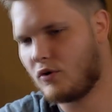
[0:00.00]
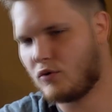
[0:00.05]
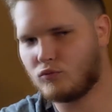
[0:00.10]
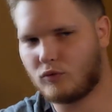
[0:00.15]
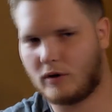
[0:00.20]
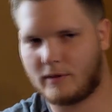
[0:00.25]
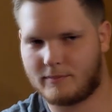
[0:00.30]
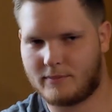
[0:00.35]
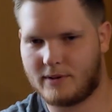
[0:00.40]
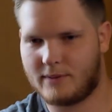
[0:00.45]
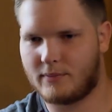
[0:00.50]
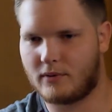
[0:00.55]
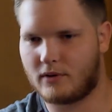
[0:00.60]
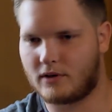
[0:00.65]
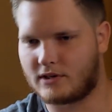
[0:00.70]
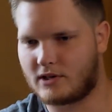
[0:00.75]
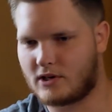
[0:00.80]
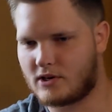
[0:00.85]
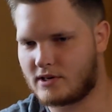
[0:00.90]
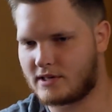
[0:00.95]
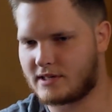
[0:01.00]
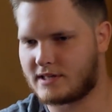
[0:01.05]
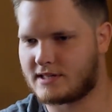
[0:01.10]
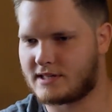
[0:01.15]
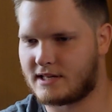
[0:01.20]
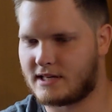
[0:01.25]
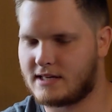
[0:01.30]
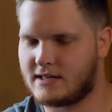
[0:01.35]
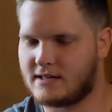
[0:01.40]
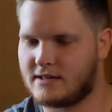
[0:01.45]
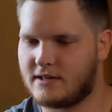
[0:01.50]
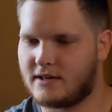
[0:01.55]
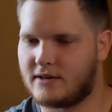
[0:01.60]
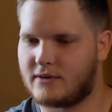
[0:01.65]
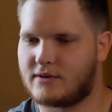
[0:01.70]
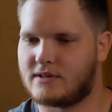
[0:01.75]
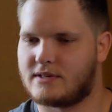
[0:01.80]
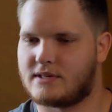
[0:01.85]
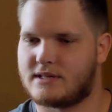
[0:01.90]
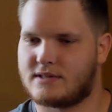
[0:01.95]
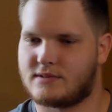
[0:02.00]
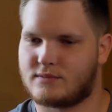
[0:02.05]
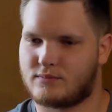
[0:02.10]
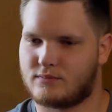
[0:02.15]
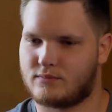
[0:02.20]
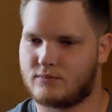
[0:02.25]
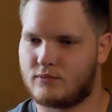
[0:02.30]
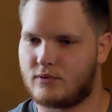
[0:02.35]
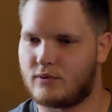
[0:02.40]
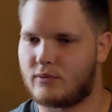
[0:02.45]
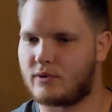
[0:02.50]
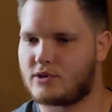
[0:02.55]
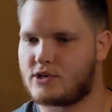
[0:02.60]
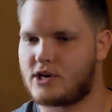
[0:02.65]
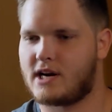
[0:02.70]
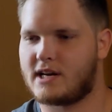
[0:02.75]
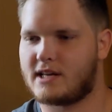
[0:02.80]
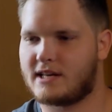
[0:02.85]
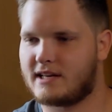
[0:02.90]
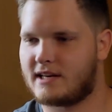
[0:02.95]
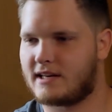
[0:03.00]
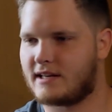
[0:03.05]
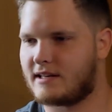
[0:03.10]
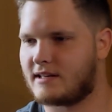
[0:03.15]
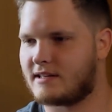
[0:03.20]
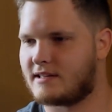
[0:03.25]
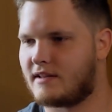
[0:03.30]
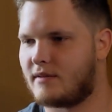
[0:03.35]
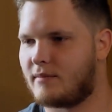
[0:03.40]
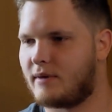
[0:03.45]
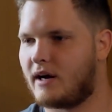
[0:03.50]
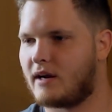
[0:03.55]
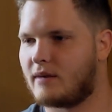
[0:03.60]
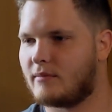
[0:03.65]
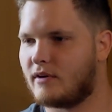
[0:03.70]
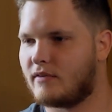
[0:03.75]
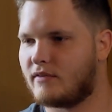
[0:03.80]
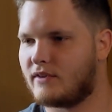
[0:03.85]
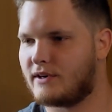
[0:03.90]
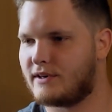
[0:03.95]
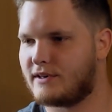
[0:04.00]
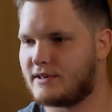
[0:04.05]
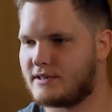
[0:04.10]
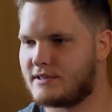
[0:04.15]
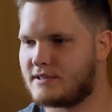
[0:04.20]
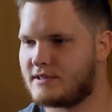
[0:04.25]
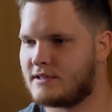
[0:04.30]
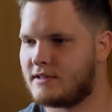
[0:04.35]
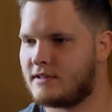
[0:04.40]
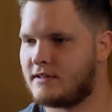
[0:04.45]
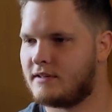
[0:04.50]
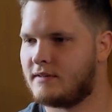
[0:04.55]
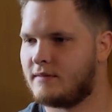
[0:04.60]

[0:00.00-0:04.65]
what people are going to say, you know, because that's what we're trying to kind of get to the bottom of here is